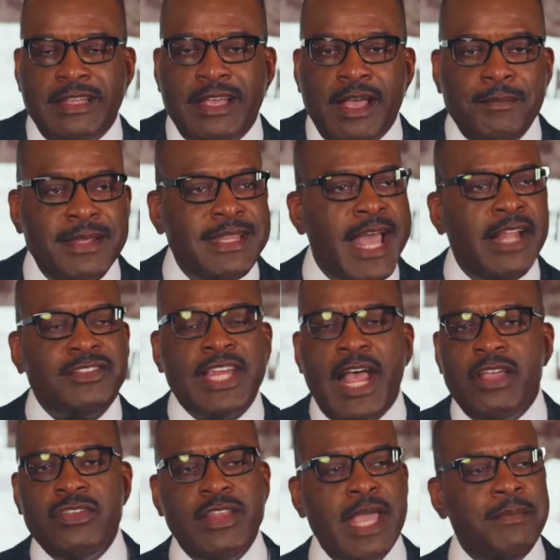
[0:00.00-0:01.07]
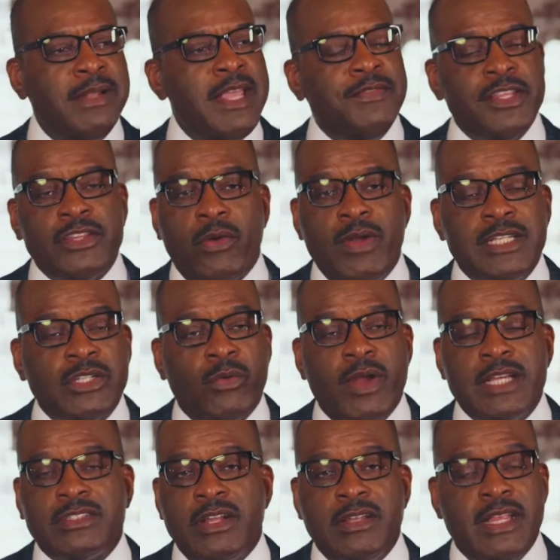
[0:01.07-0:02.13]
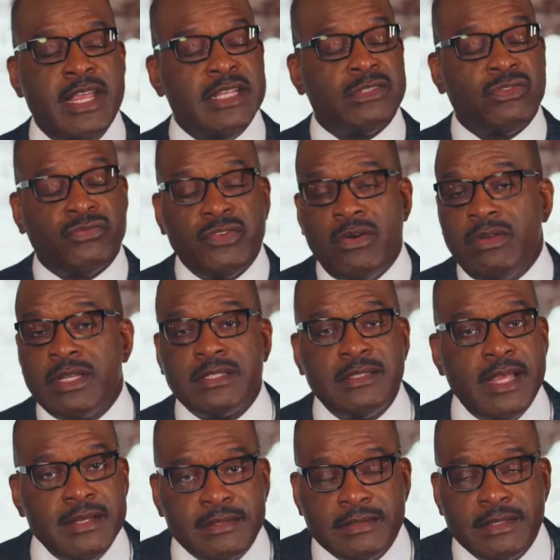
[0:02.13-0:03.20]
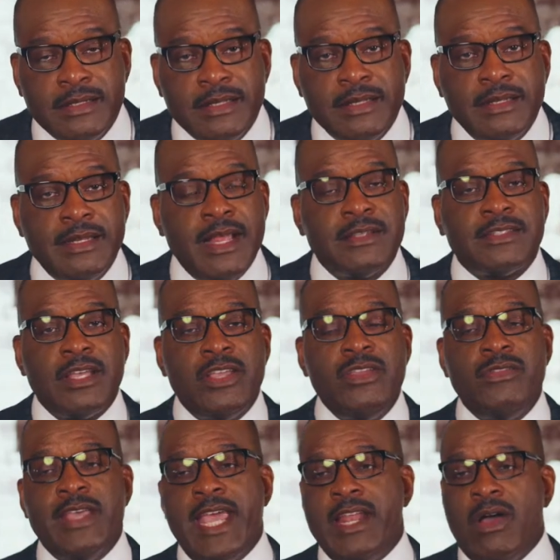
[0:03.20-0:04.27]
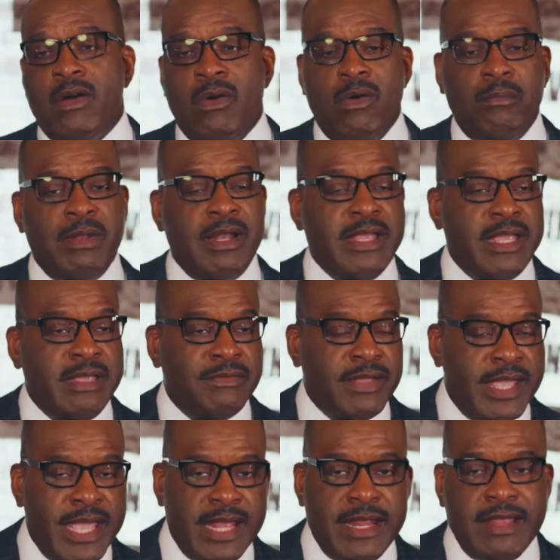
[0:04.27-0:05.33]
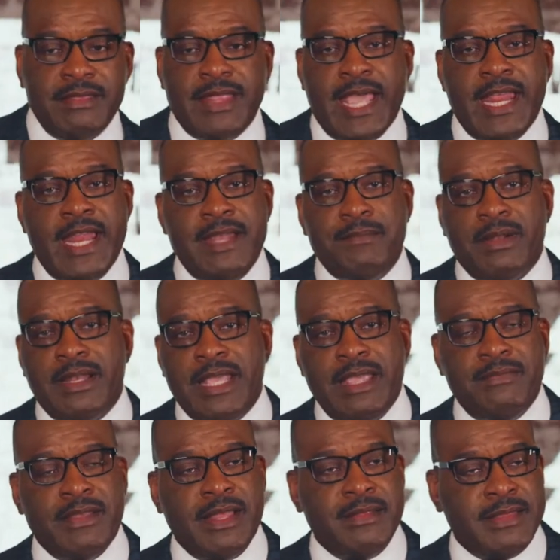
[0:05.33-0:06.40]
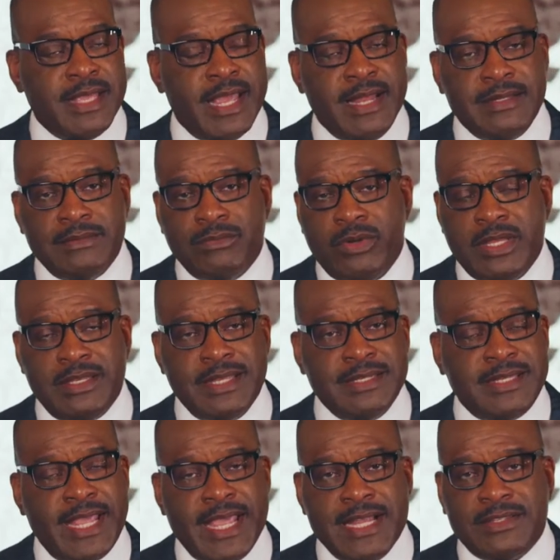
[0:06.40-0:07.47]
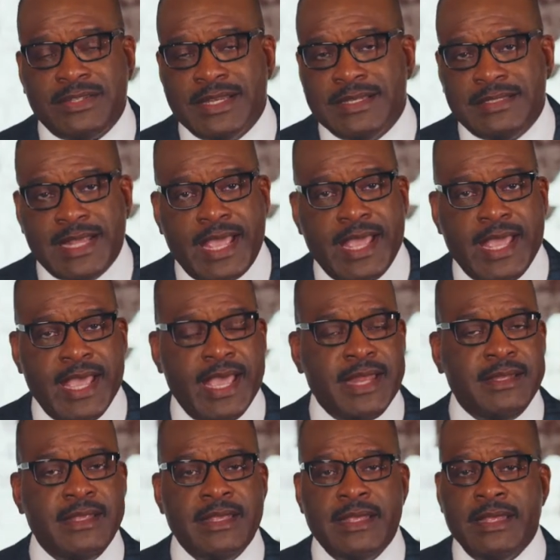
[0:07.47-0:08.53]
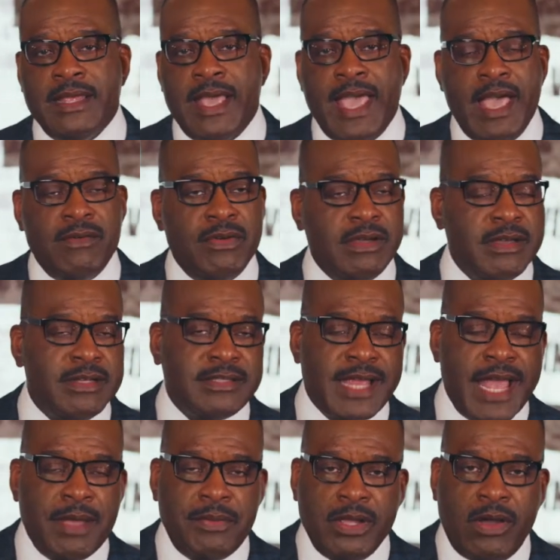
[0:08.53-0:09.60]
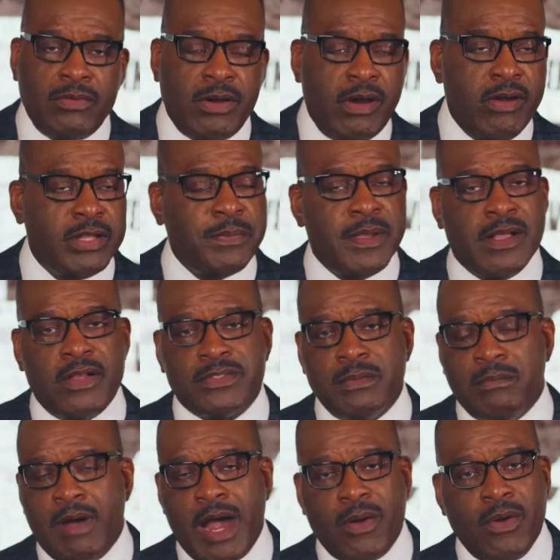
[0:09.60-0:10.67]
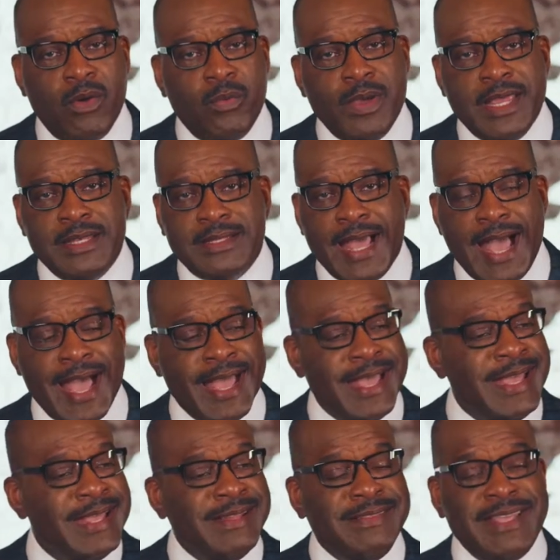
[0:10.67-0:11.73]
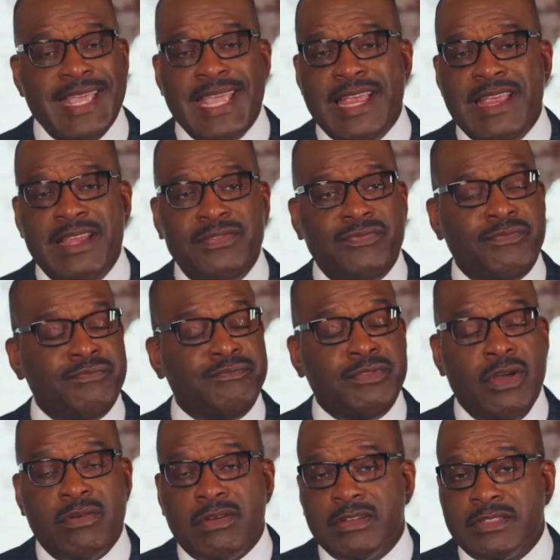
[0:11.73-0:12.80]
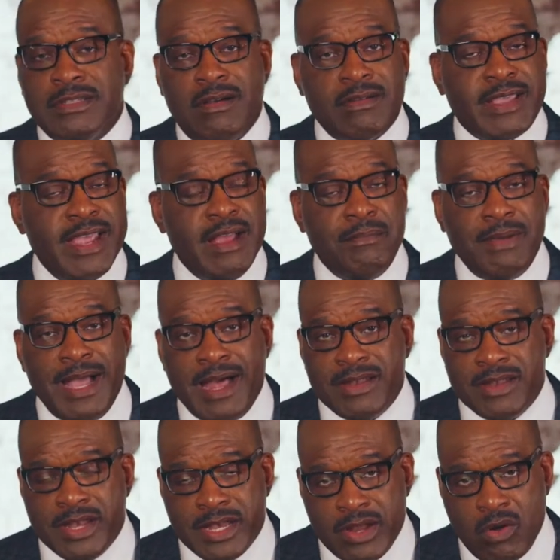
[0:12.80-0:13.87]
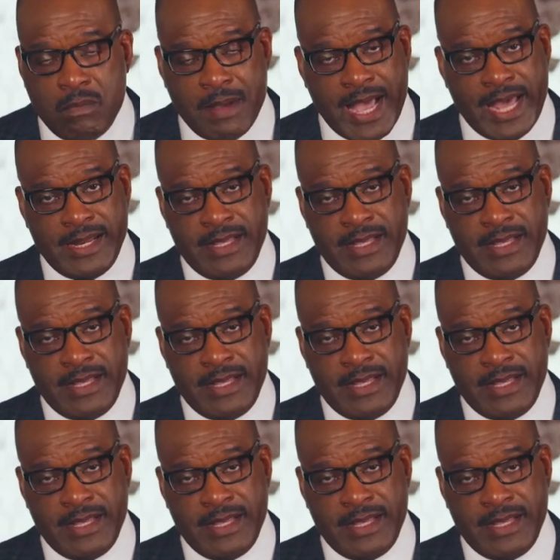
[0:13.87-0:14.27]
I mean, they'll tell you they believe that the resurrection is foolishness. They'll tell you they don't believe in it. They believe that when you're dead, you're dead. Have a good time here on earth because tomorrow we die. These jokers don't care about nobody.